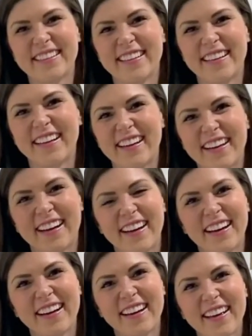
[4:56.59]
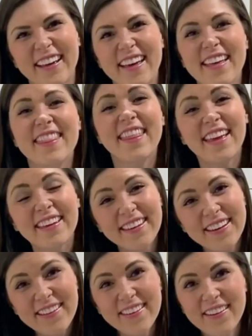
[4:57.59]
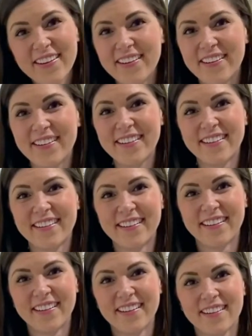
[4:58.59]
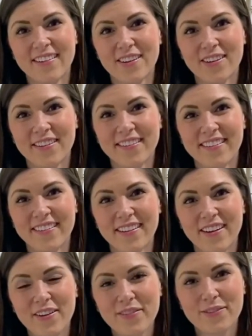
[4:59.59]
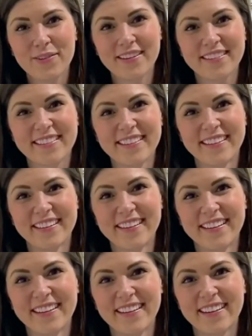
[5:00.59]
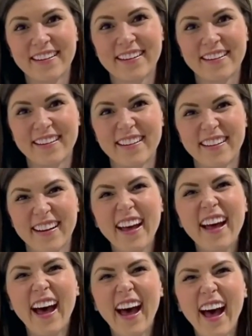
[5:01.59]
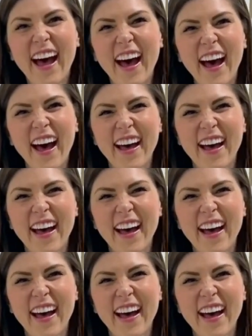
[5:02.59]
Natalie, thank you so much for your time and telling us about your laundry jet. We absolutely love it, and we love your home. Thanks again.